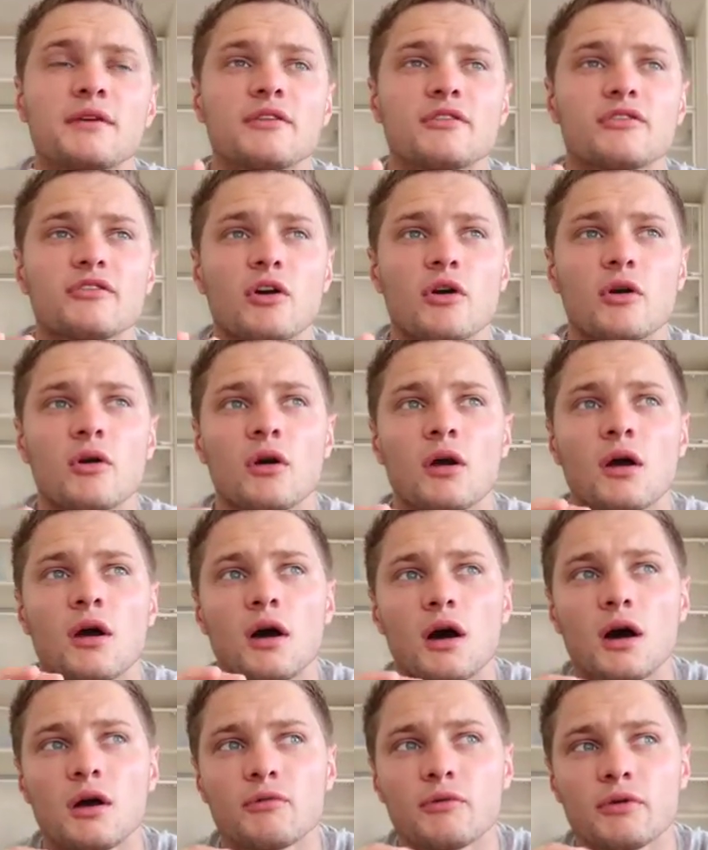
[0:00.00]
So
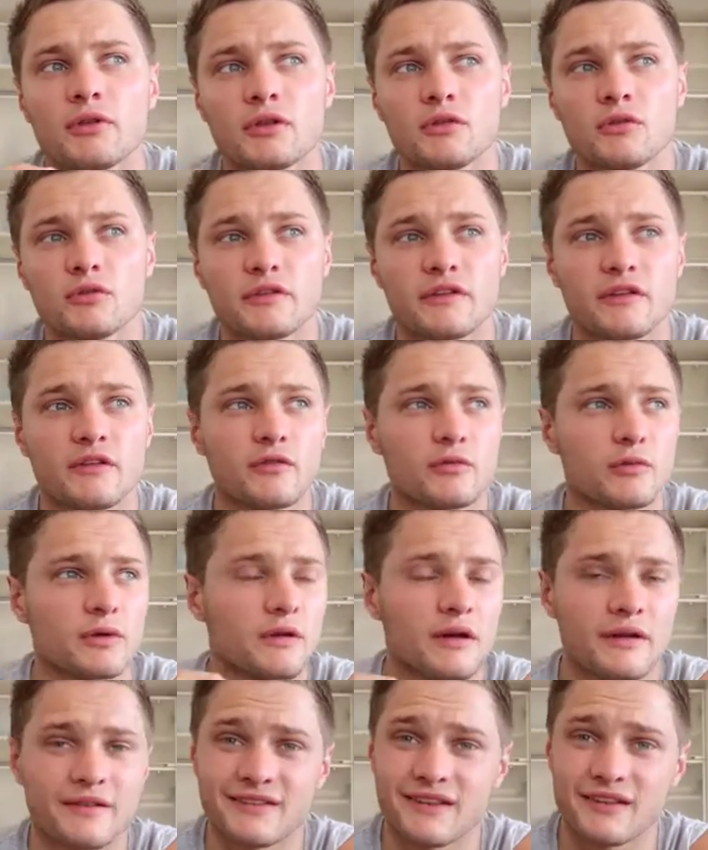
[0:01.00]
I really looked into
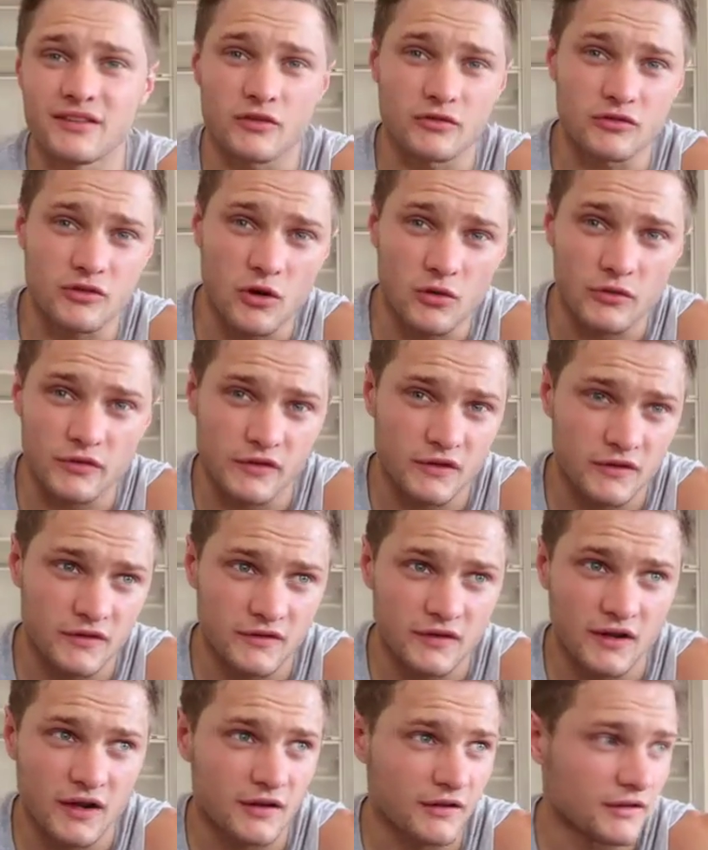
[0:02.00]
it. I set those goals at the
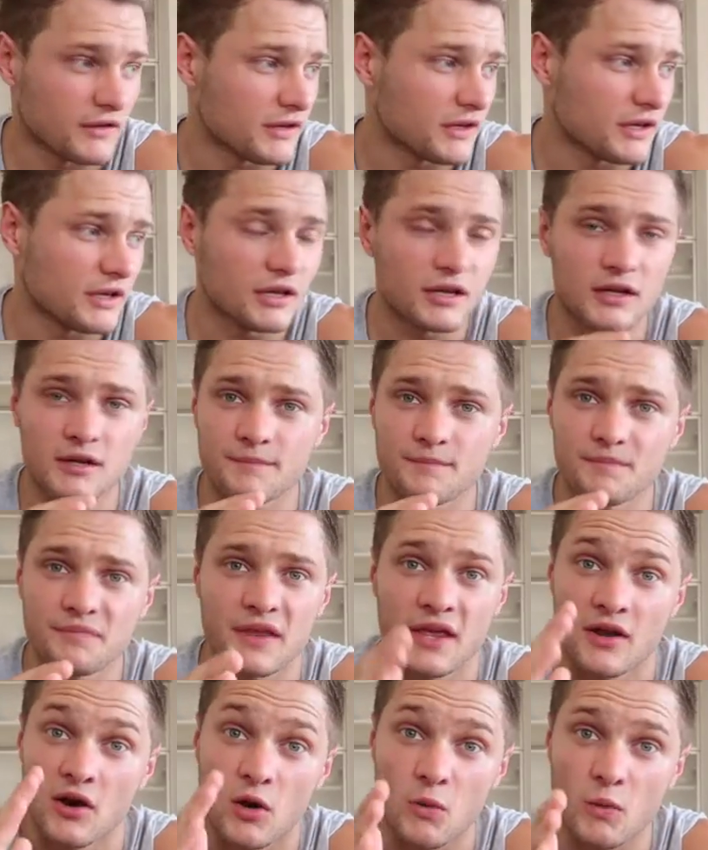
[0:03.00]
start of the year,
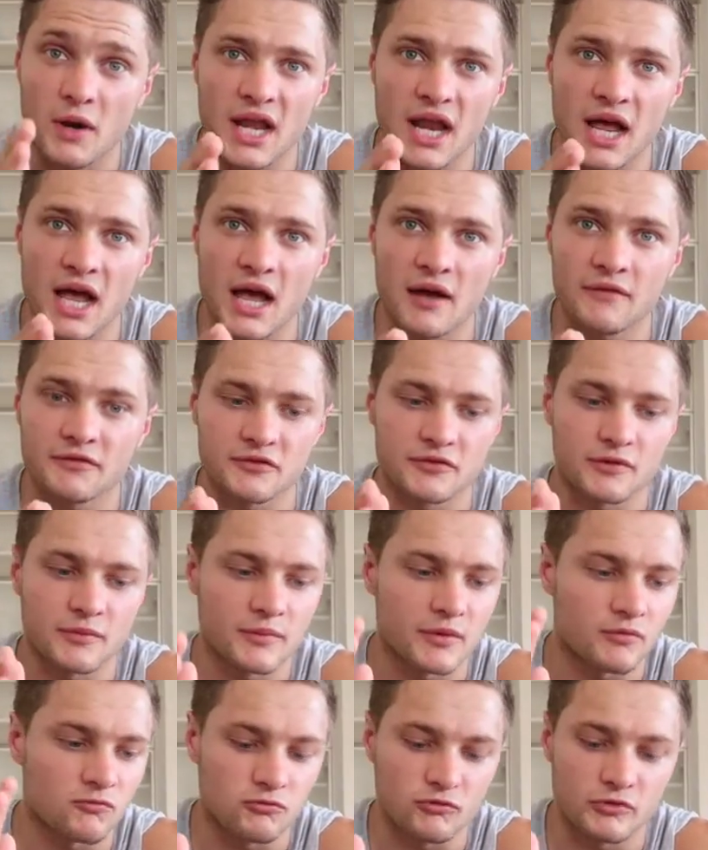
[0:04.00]
and I went after
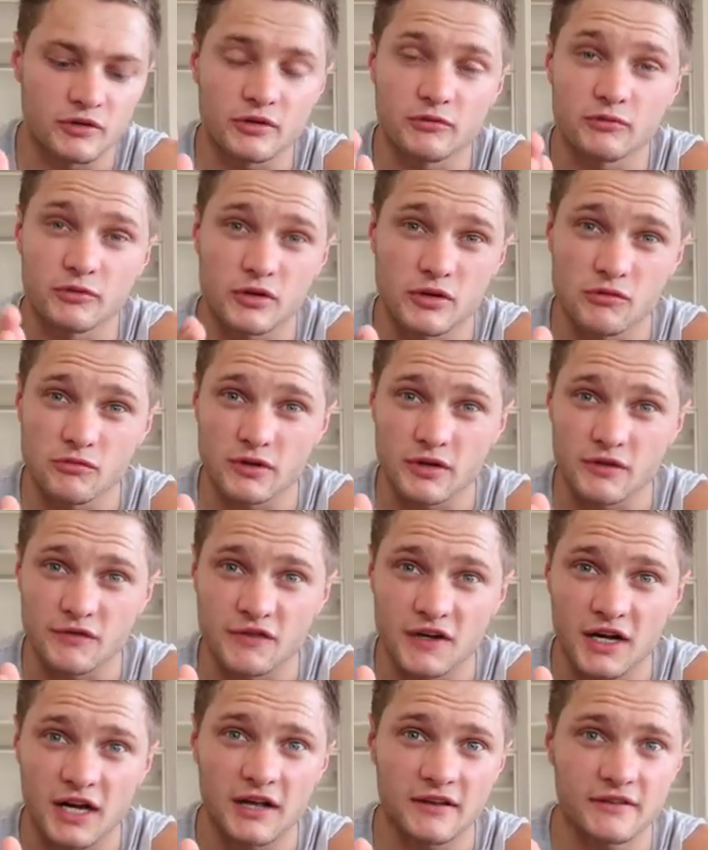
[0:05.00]
them really, really, really
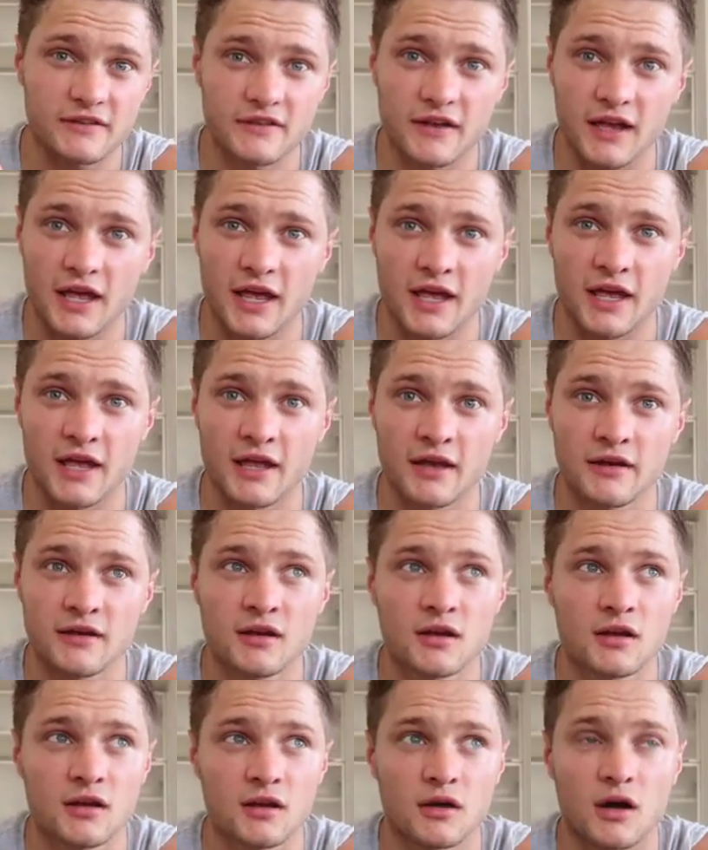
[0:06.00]
fast,
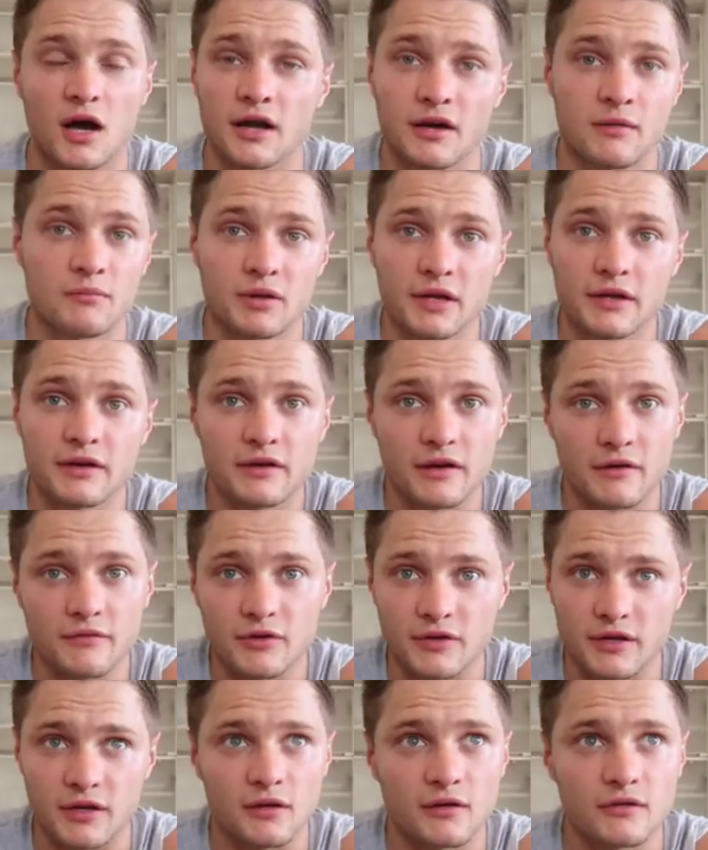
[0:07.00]
and I completed
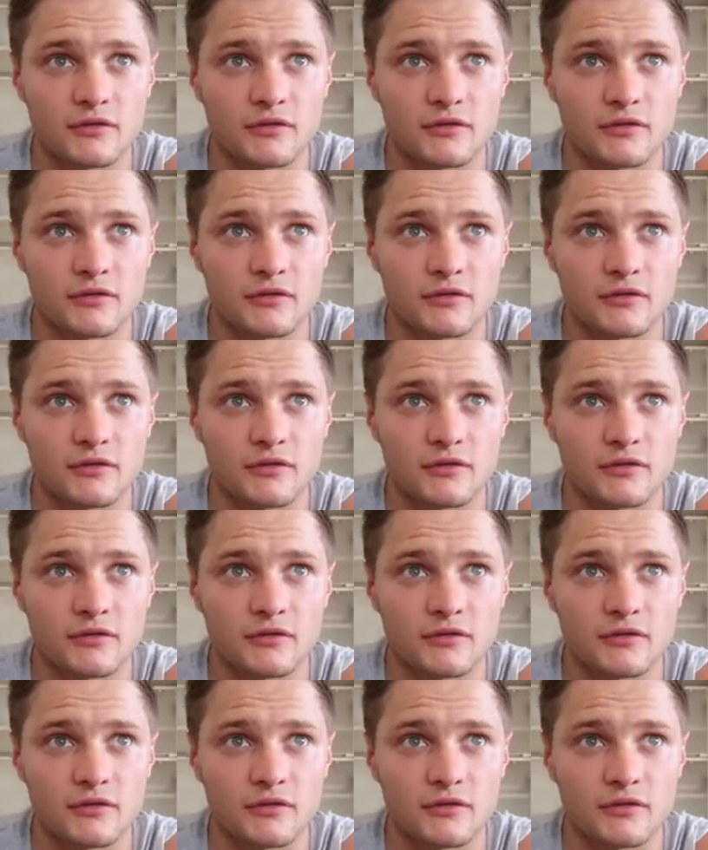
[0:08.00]
everything.